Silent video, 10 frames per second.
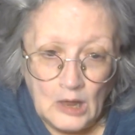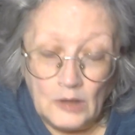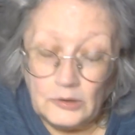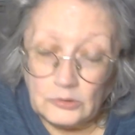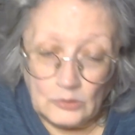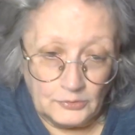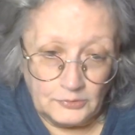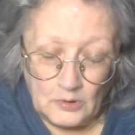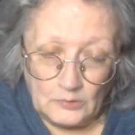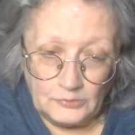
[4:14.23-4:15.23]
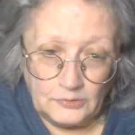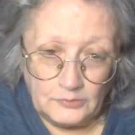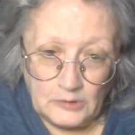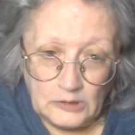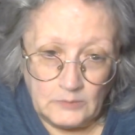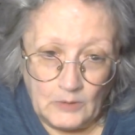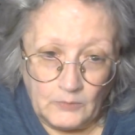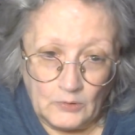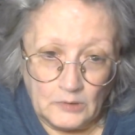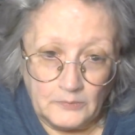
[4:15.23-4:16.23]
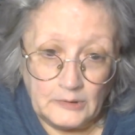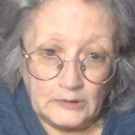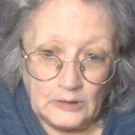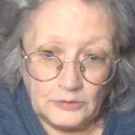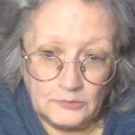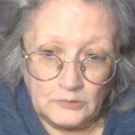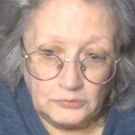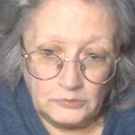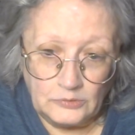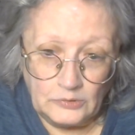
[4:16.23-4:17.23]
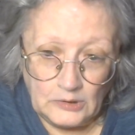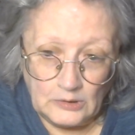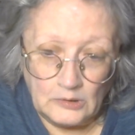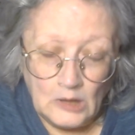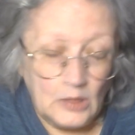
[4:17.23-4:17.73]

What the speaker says: You can also go into the Reddit about Prolific and ask questions in there.